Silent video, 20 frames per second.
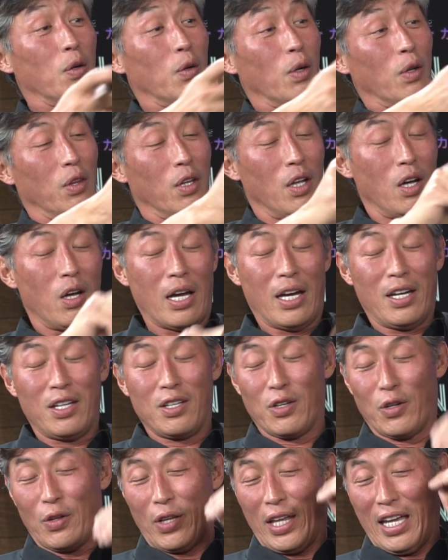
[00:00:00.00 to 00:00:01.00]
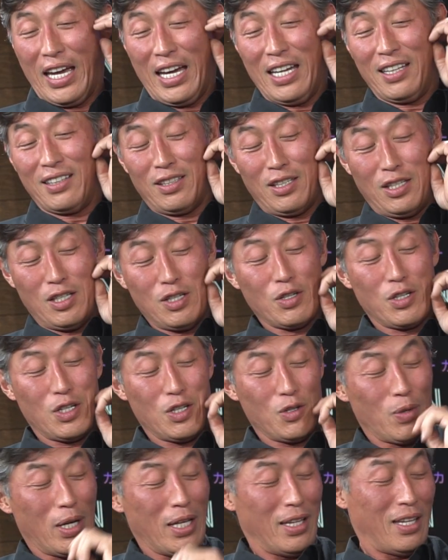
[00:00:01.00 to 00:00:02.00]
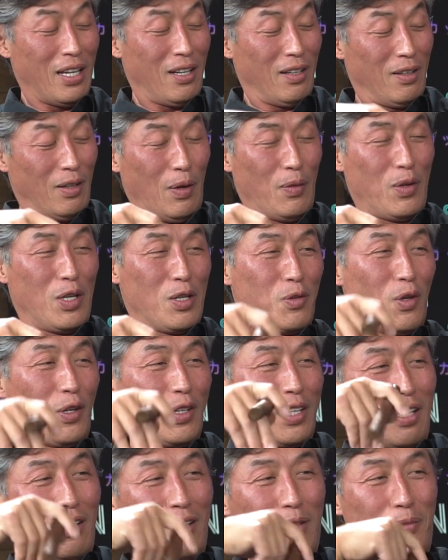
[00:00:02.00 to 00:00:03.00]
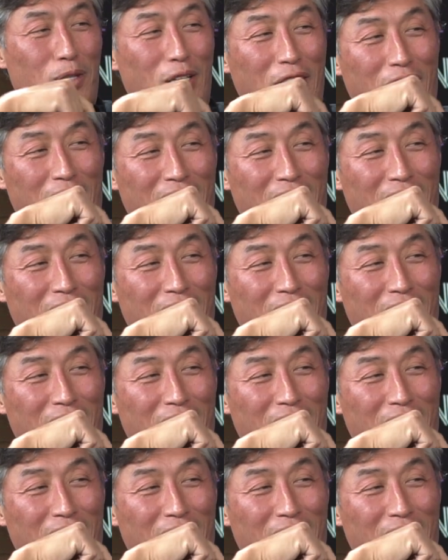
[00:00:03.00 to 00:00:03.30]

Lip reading: No, I know that. You read that. I mean, you wrote that on the book.